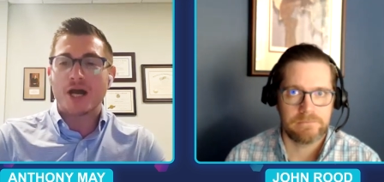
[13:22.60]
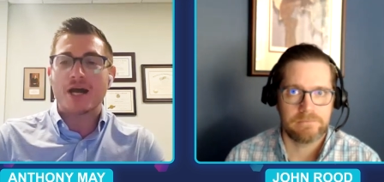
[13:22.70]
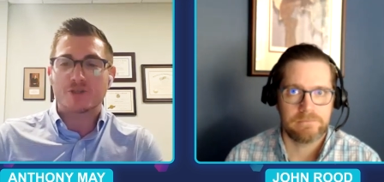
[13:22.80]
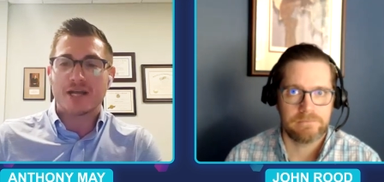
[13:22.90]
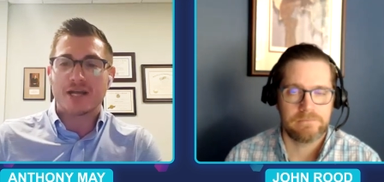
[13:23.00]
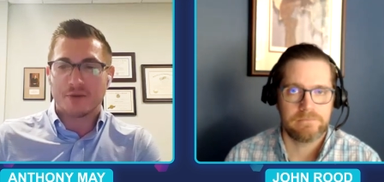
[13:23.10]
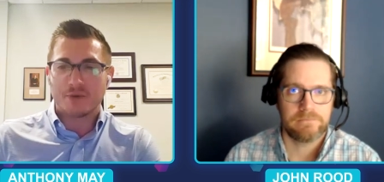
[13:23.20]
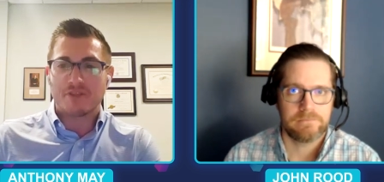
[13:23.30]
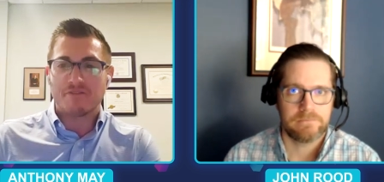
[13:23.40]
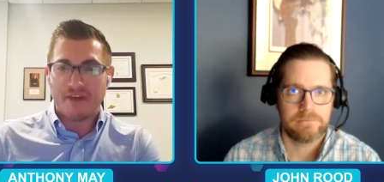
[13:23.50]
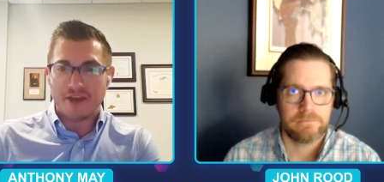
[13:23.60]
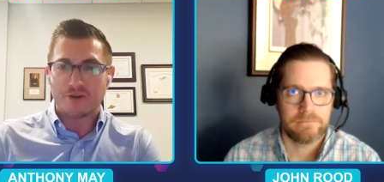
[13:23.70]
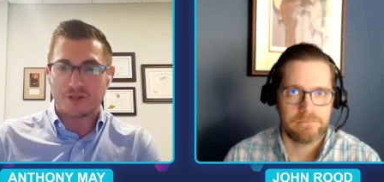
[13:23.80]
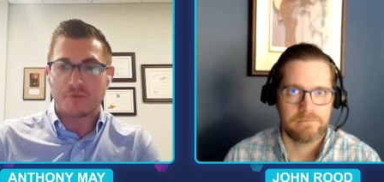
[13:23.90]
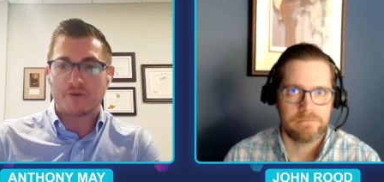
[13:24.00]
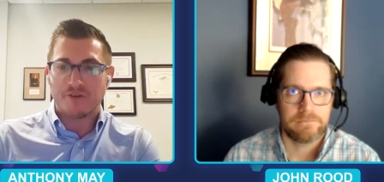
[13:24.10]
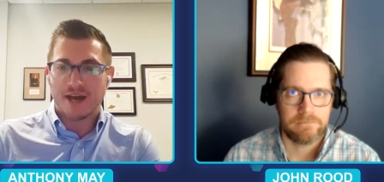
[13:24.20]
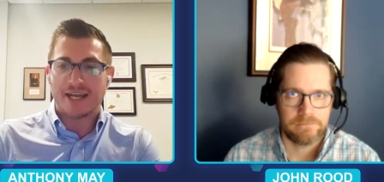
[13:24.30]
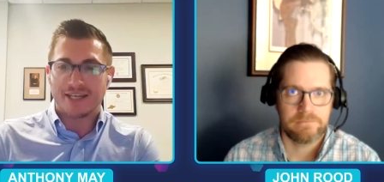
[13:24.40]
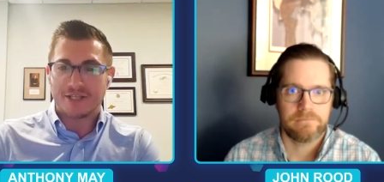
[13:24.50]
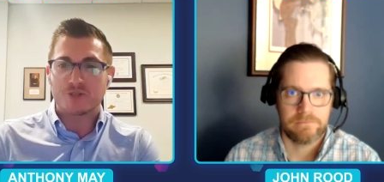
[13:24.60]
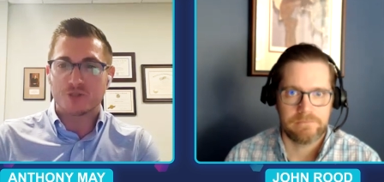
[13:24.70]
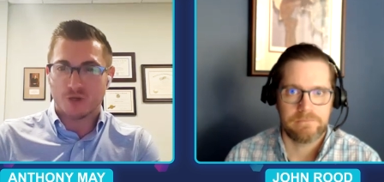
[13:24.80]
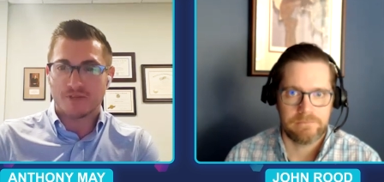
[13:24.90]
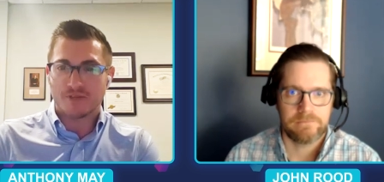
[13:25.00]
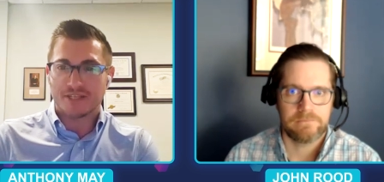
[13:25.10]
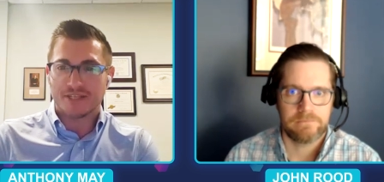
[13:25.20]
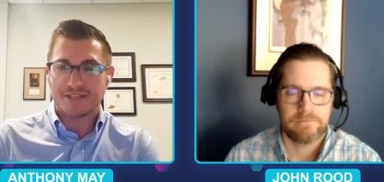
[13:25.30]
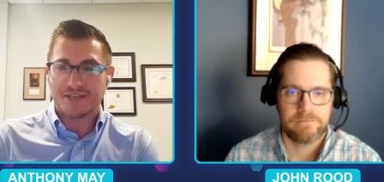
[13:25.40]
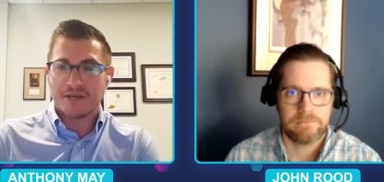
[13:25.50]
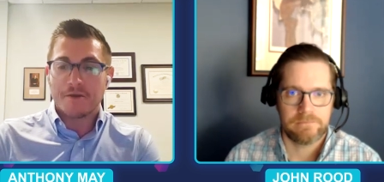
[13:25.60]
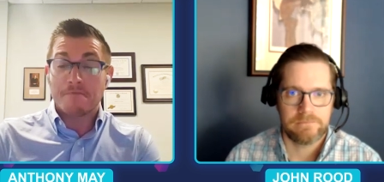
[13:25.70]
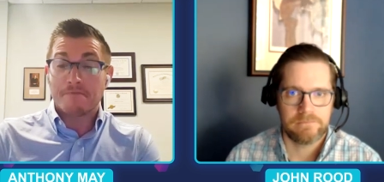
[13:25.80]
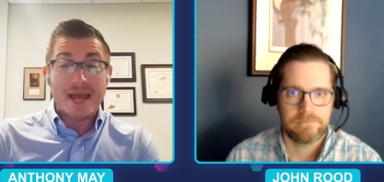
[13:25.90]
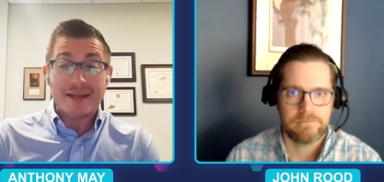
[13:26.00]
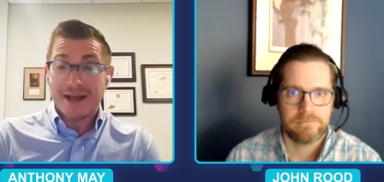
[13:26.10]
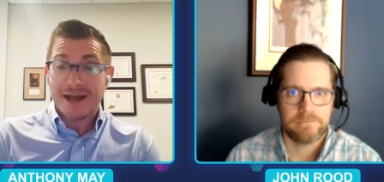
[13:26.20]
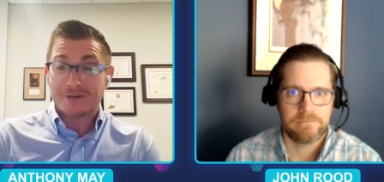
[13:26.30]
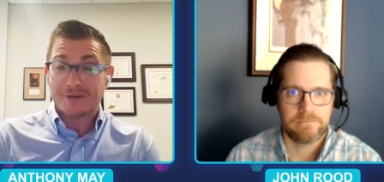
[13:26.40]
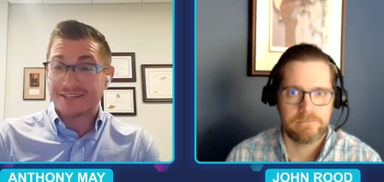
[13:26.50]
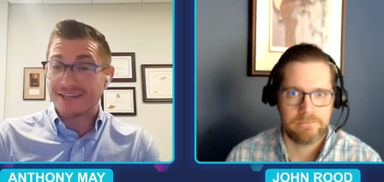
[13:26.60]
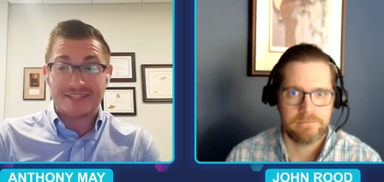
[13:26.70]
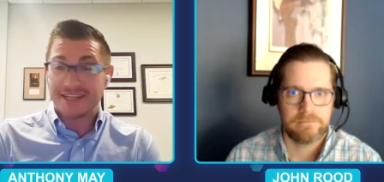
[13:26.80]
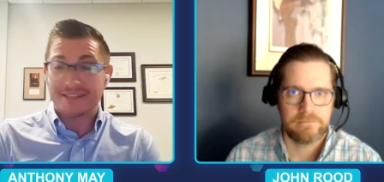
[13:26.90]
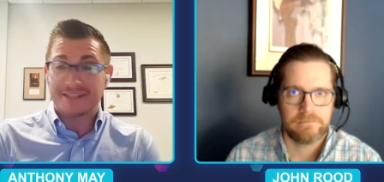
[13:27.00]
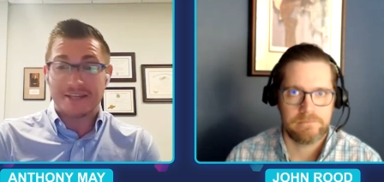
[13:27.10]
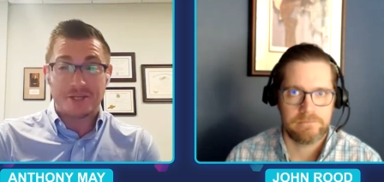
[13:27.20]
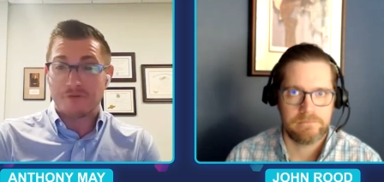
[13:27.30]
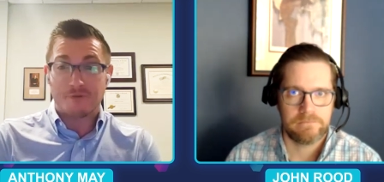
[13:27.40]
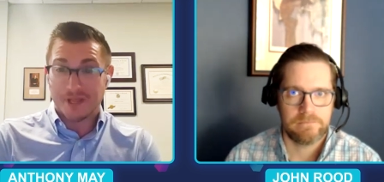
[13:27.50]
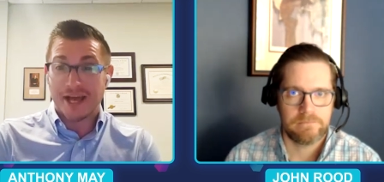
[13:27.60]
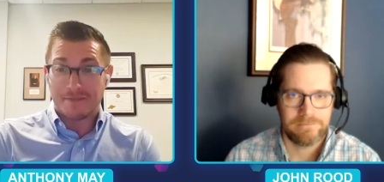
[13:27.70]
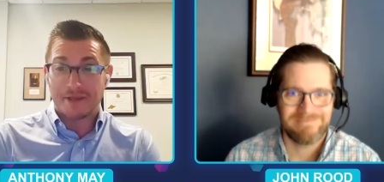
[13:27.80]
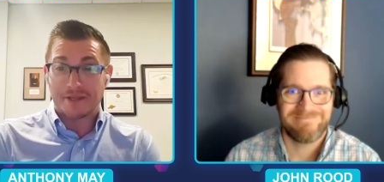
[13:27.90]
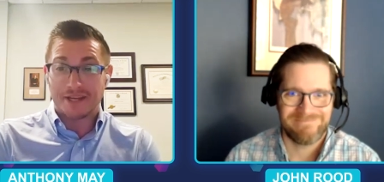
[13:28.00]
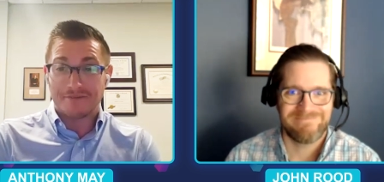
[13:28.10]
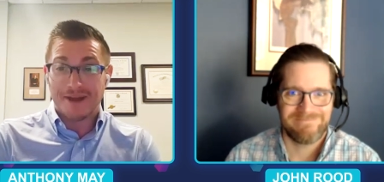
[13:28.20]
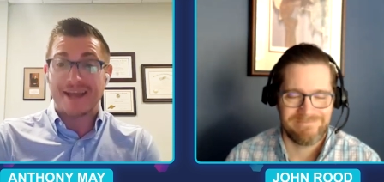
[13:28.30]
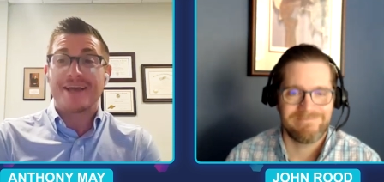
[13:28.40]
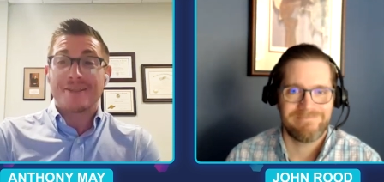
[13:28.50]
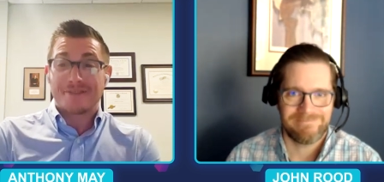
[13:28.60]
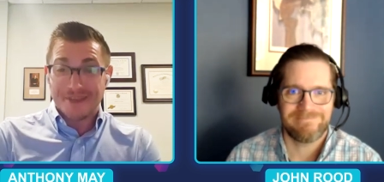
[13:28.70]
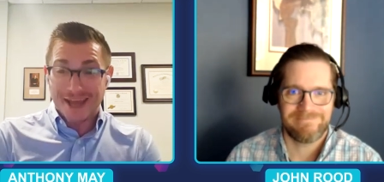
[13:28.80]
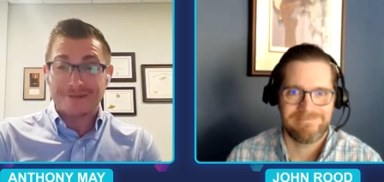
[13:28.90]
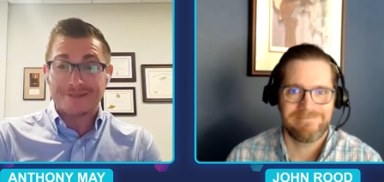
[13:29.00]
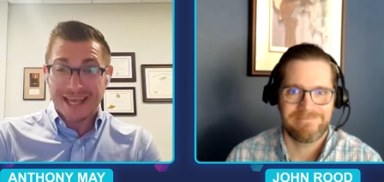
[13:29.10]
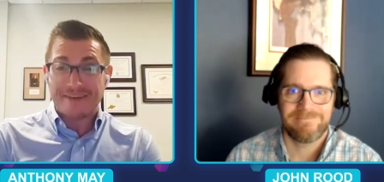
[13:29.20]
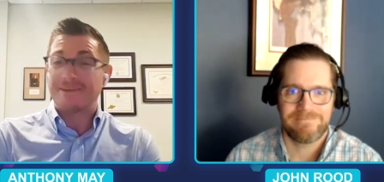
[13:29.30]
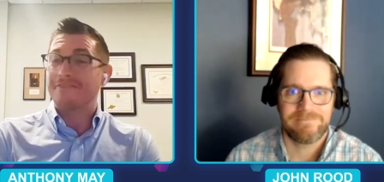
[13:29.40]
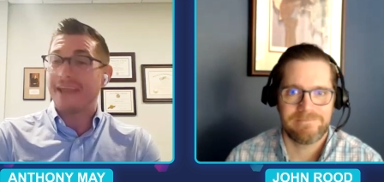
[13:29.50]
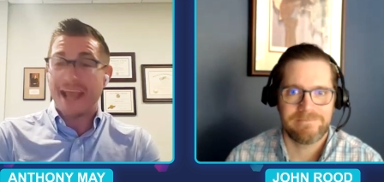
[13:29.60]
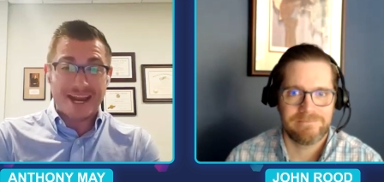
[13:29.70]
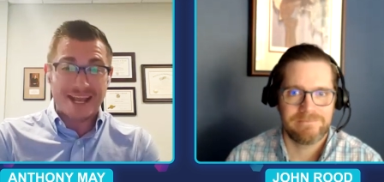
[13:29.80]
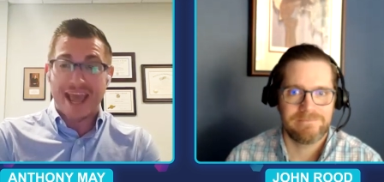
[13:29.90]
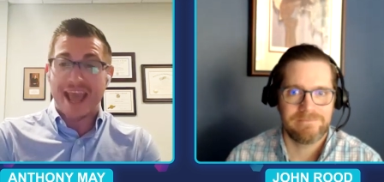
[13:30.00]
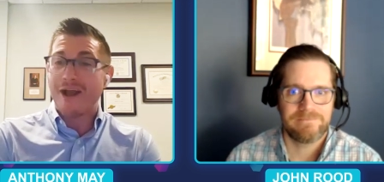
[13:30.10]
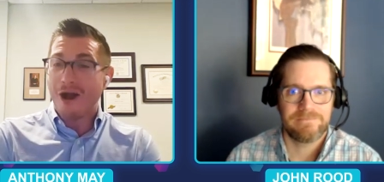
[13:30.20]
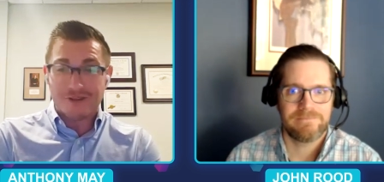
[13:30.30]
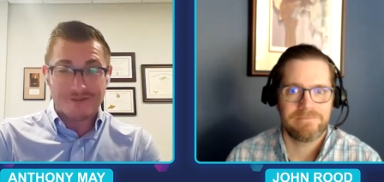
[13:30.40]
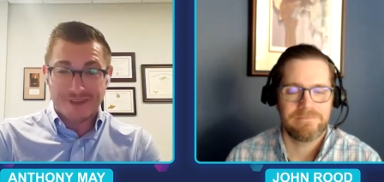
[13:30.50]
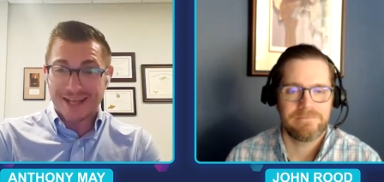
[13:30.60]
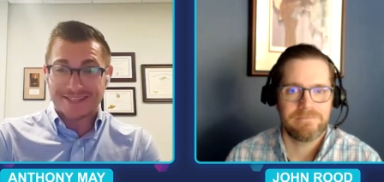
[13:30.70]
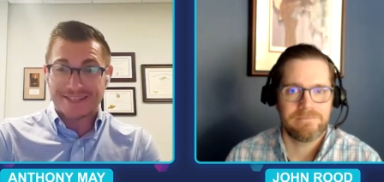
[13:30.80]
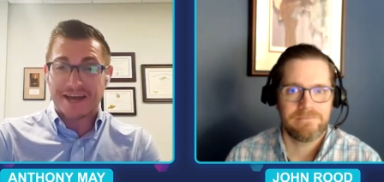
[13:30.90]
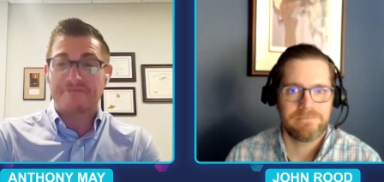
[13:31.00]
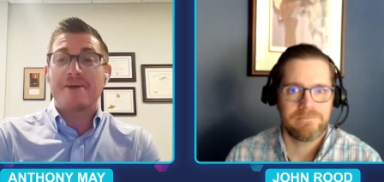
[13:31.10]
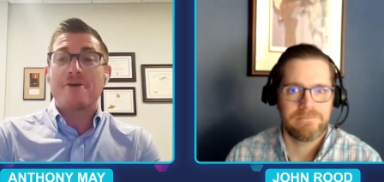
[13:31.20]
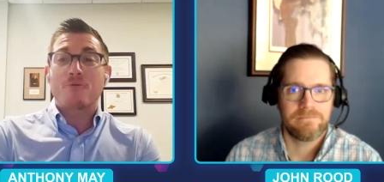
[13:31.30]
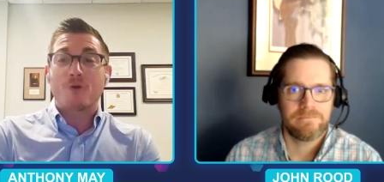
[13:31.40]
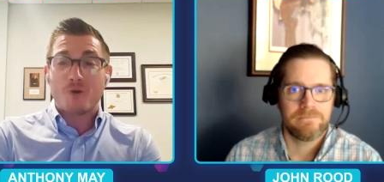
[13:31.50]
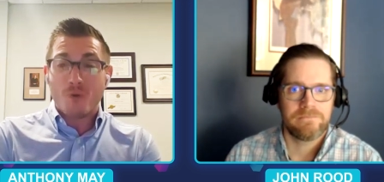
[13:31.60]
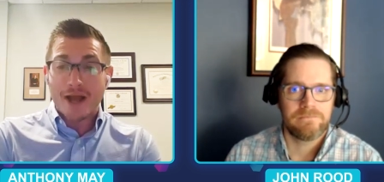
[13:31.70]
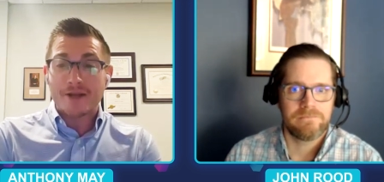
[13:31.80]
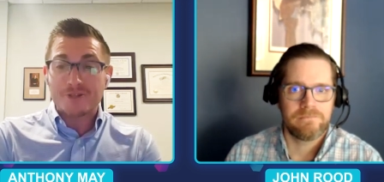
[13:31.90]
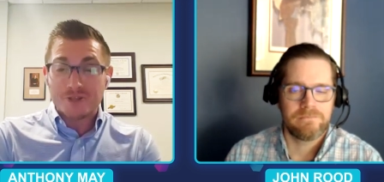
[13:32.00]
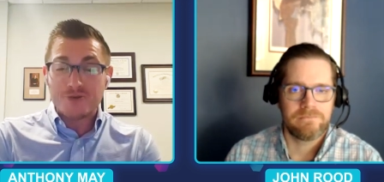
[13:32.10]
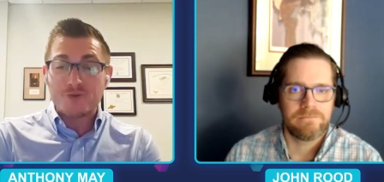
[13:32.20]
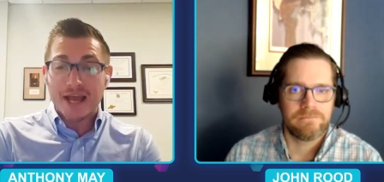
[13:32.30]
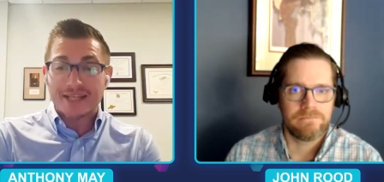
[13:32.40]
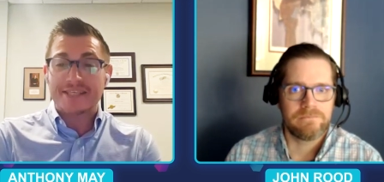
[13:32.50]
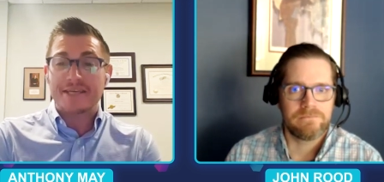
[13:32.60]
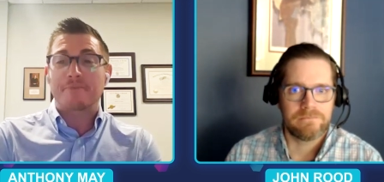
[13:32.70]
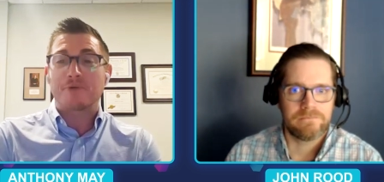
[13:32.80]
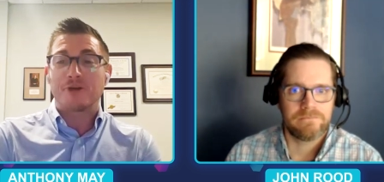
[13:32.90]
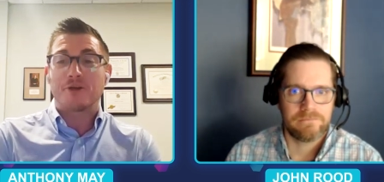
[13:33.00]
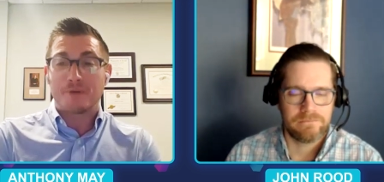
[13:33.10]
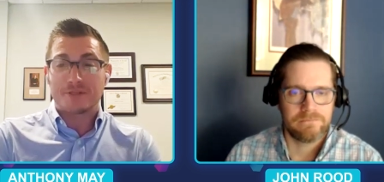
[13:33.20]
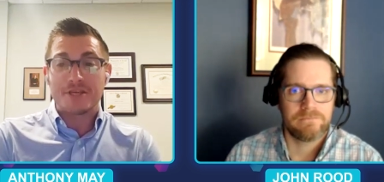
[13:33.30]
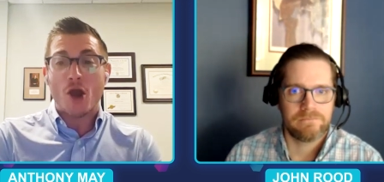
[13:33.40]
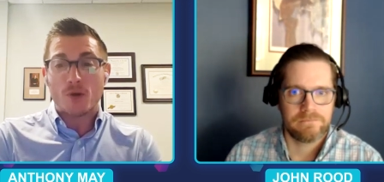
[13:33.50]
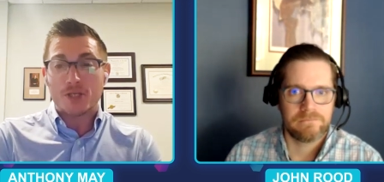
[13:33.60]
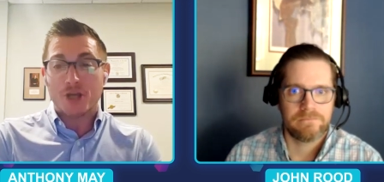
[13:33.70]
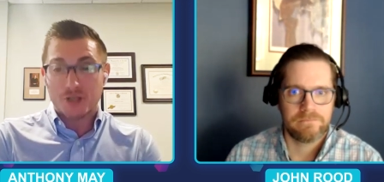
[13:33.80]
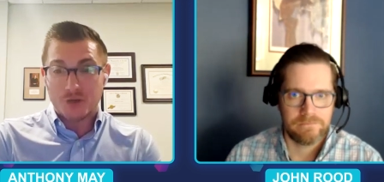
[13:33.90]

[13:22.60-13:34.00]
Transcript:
Speaker 1: contracting with a vendor to provide these services, that contract doesn't insulate you from liability, right? Title VII, ADA, all of that stuff requires you as the employer, puts the onus